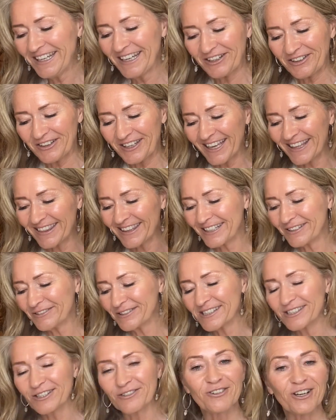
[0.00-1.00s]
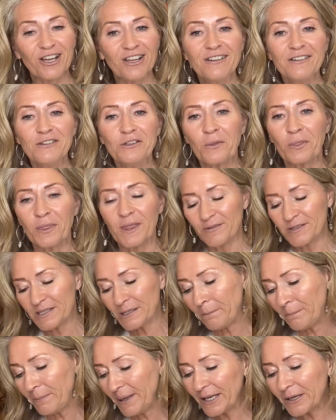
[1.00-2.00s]
Okay, they also wrote, there is a
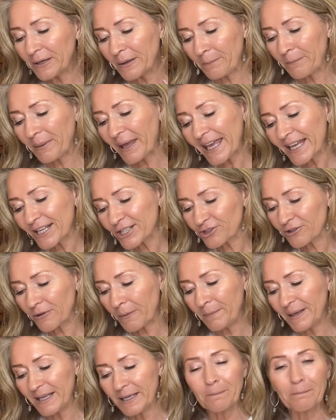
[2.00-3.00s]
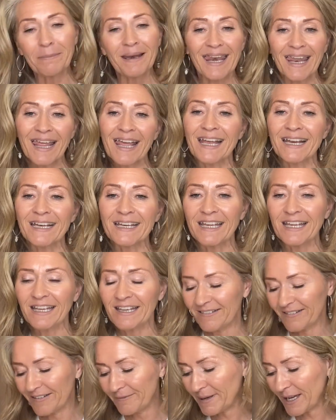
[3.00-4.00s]
bigger picture, a bigger plan
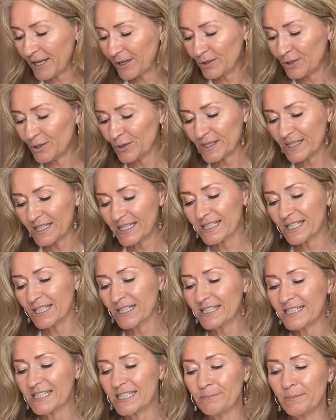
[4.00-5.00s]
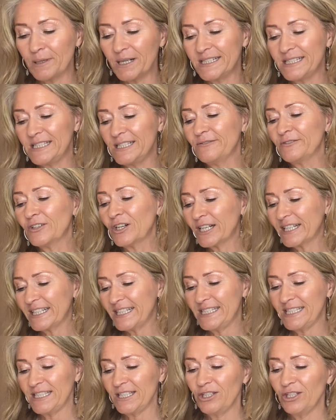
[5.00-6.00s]
here about your society by
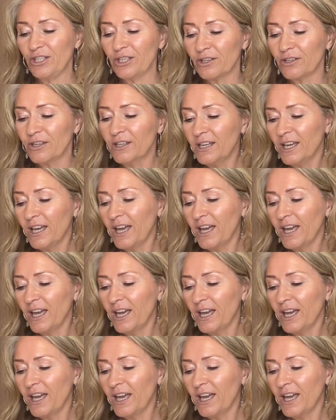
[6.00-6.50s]
dividing you.